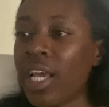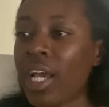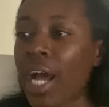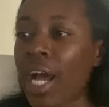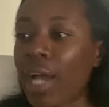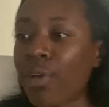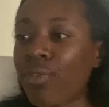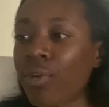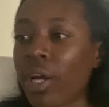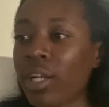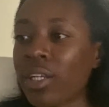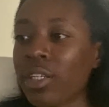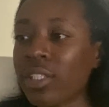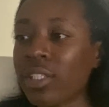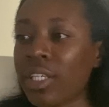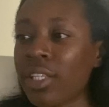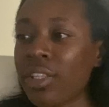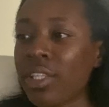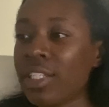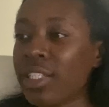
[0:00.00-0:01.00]

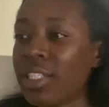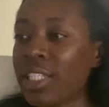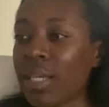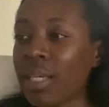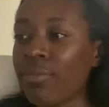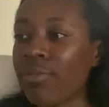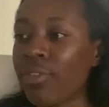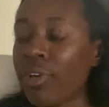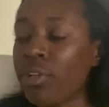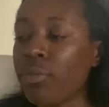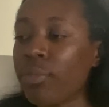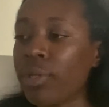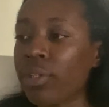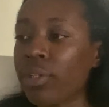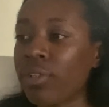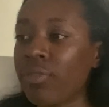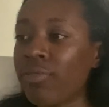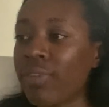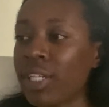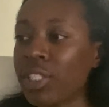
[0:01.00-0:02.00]
Ironically, these same fundamental
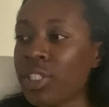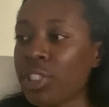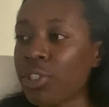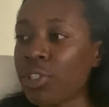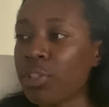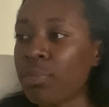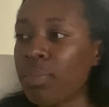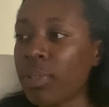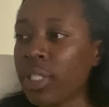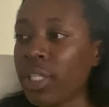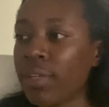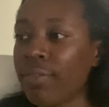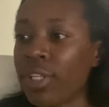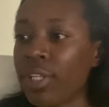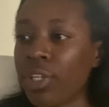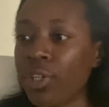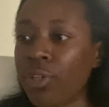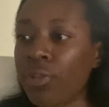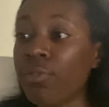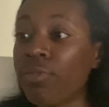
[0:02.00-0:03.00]
investors believe that
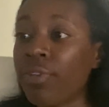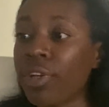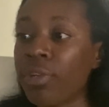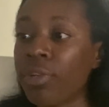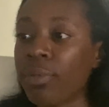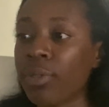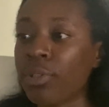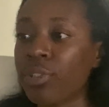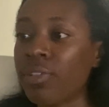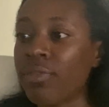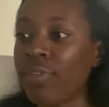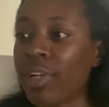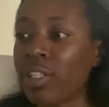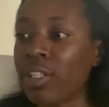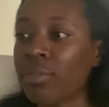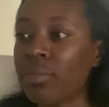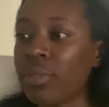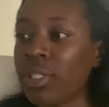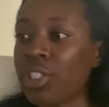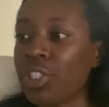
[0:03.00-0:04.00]
new fundamental
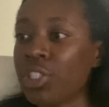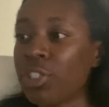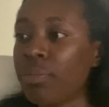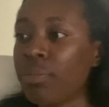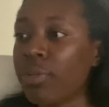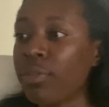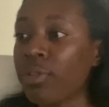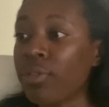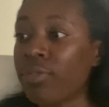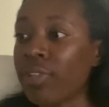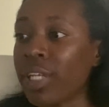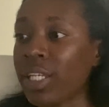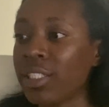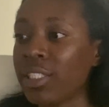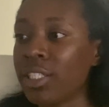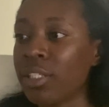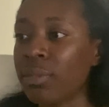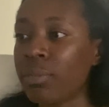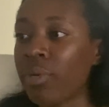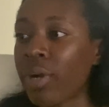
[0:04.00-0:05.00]
developments should be reflected
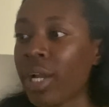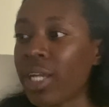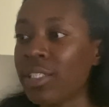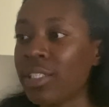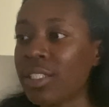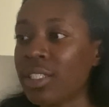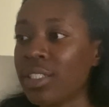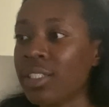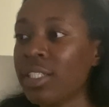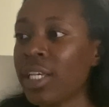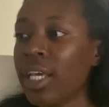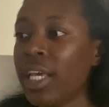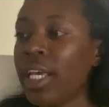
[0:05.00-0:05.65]
in prices,